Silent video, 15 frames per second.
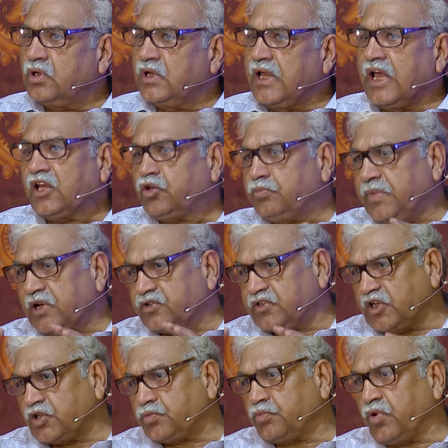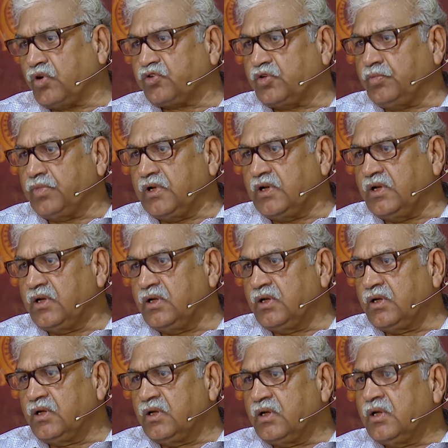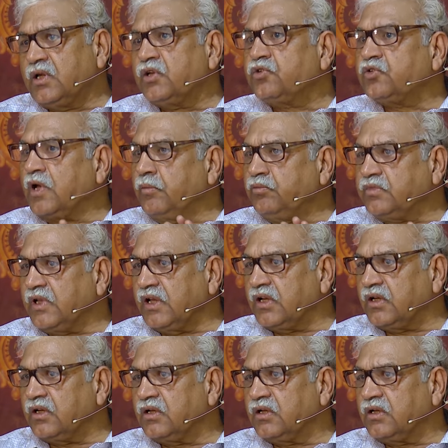as best as possible something